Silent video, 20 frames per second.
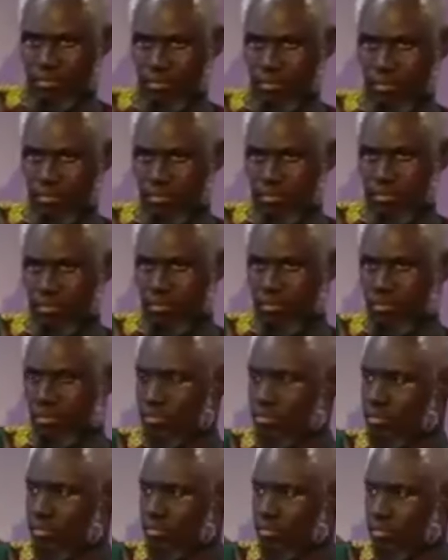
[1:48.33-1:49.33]

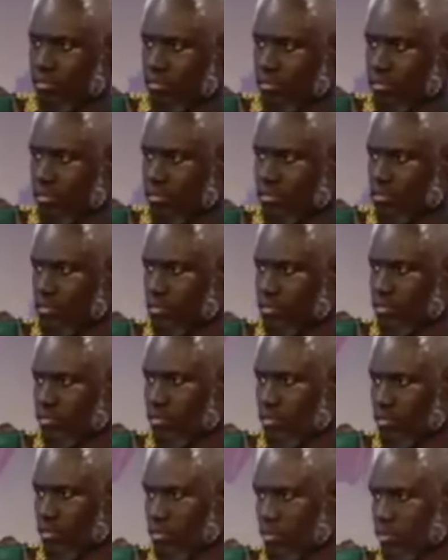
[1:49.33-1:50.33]

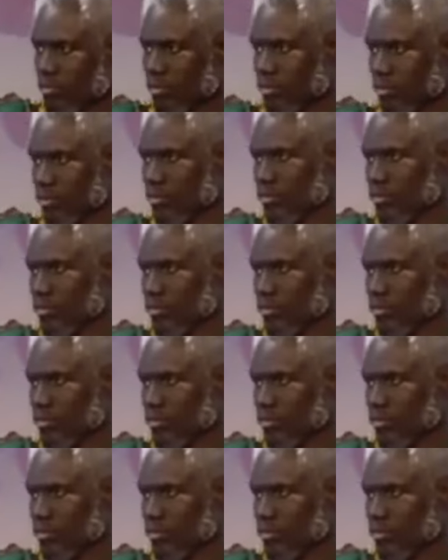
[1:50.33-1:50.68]
No one is speaking in this clip.